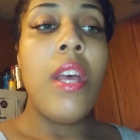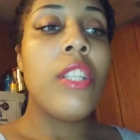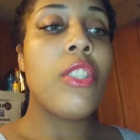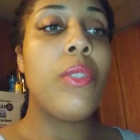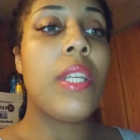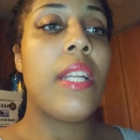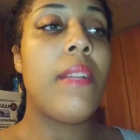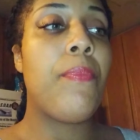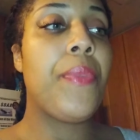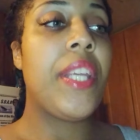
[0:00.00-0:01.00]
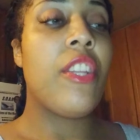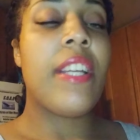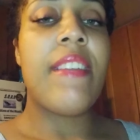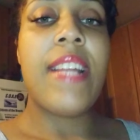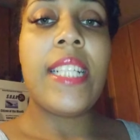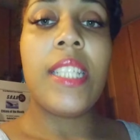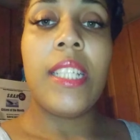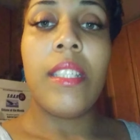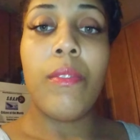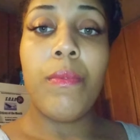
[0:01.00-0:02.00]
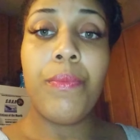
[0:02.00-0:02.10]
so you can either give that to the